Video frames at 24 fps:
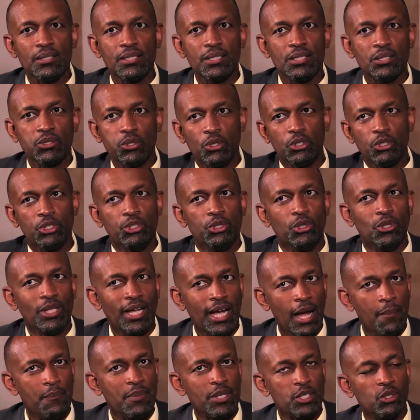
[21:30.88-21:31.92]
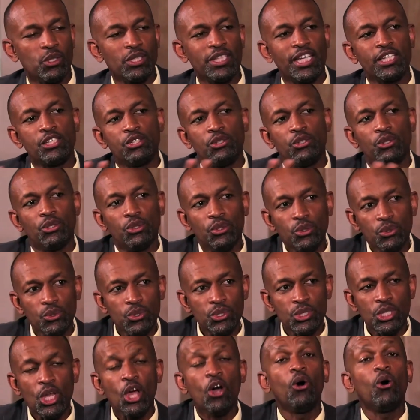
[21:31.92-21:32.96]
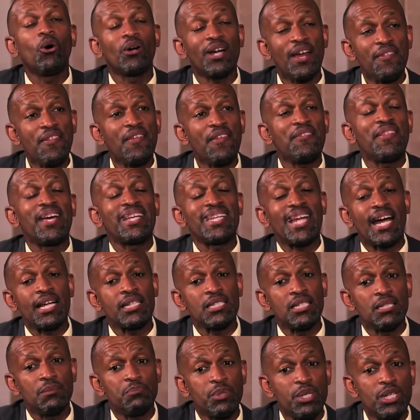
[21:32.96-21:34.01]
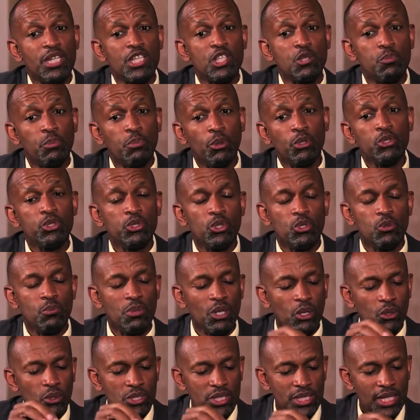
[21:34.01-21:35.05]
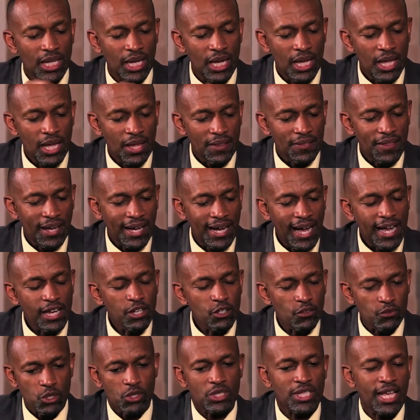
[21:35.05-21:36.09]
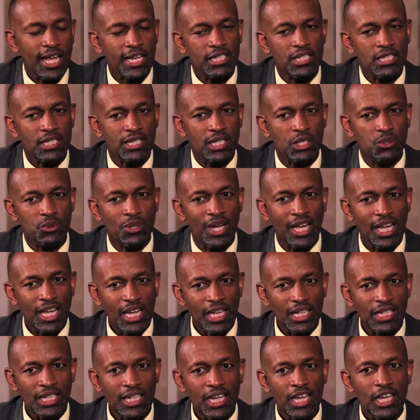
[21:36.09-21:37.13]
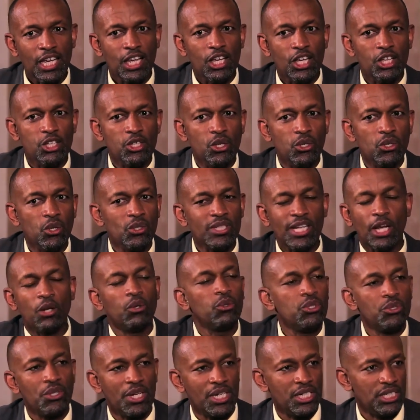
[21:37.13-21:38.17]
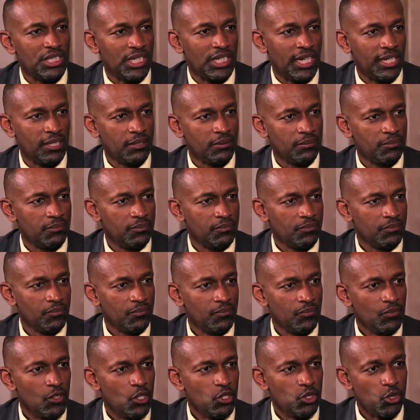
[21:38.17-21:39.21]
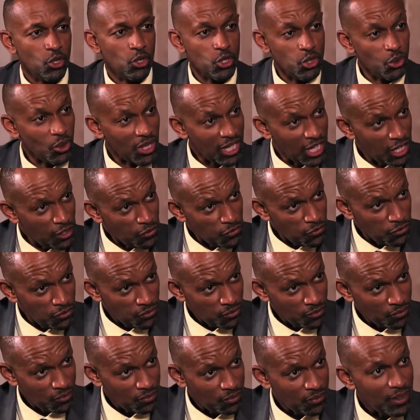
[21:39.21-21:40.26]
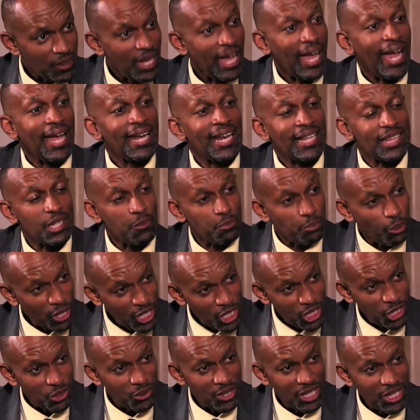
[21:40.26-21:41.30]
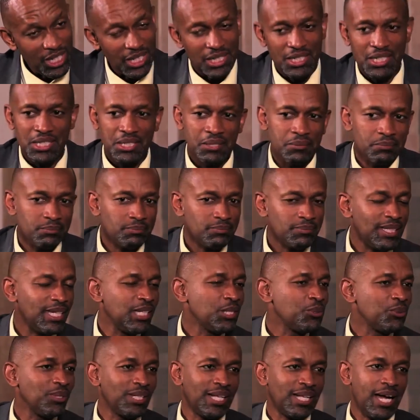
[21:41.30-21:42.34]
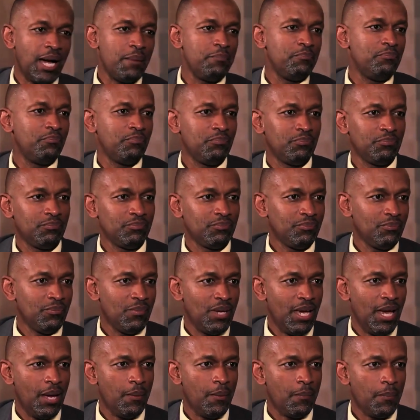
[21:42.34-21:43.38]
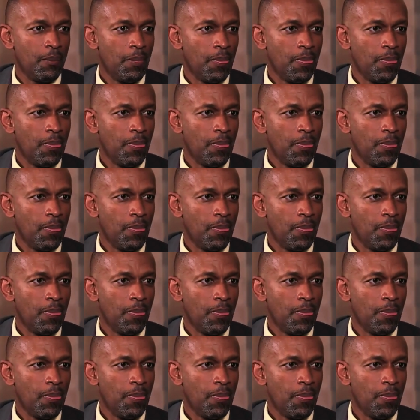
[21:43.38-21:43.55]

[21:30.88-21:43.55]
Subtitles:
social capital that you use, or rather that are predisposed to you, because the kind of society that we are in, you're not a lone ranger. So you give, and at the point you need, it will come. Yeah.